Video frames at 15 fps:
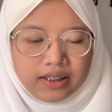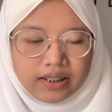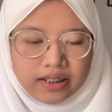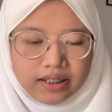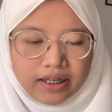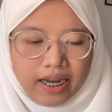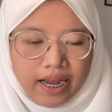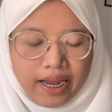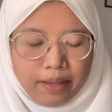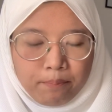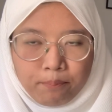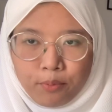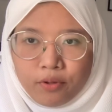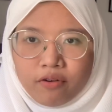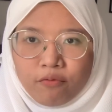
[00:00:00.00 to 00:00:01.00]
here, I
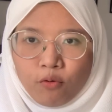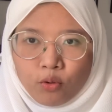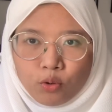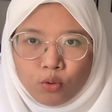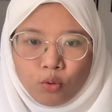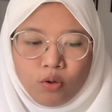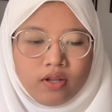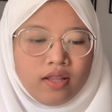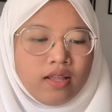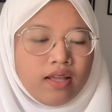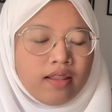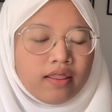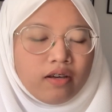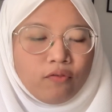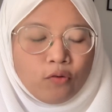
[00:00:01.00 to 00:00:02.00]
put photo.
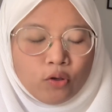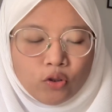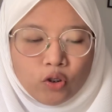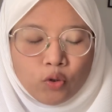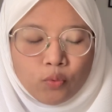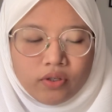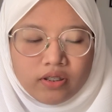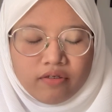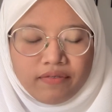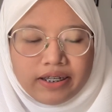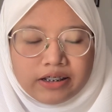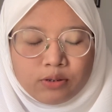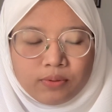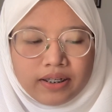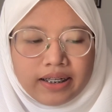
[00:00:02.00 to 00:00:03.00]
The photo will
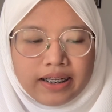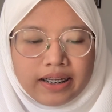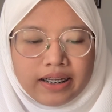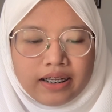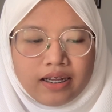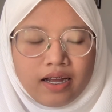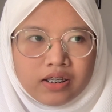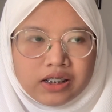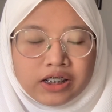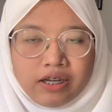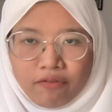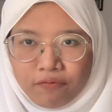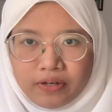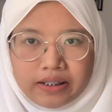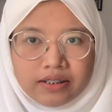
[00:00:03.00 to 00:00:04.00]
eventually
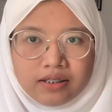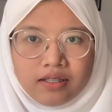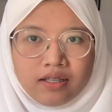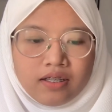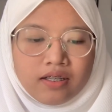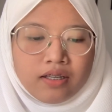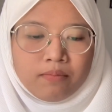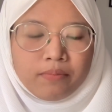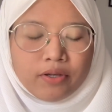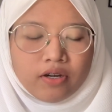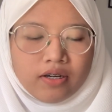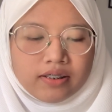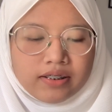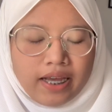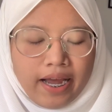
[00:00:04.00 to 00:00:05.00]
shuffle
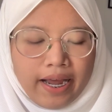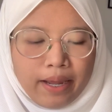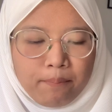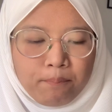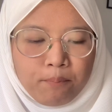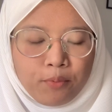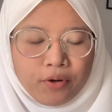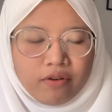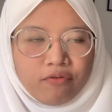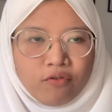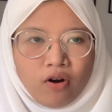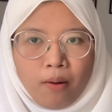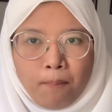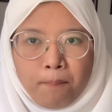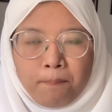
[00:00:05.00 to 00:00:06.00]
because I put
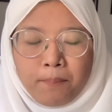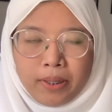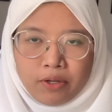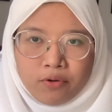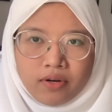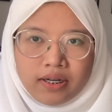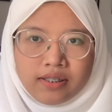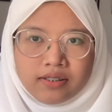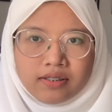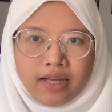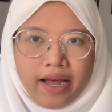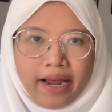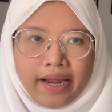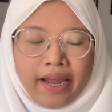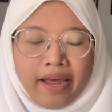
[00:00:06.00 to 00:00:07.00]
from Pinterest.
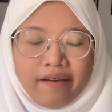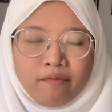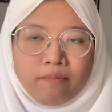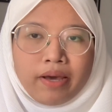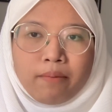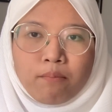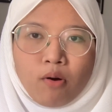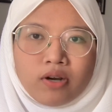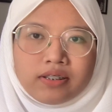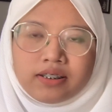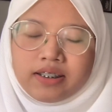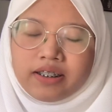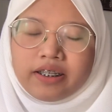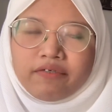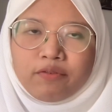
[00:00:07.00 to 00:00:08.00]
I have my boards
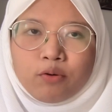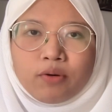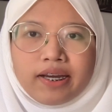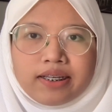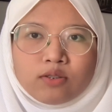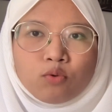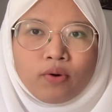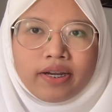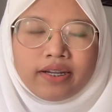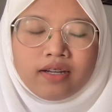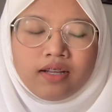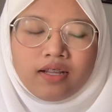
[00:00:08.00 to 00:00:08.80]
here if you guys want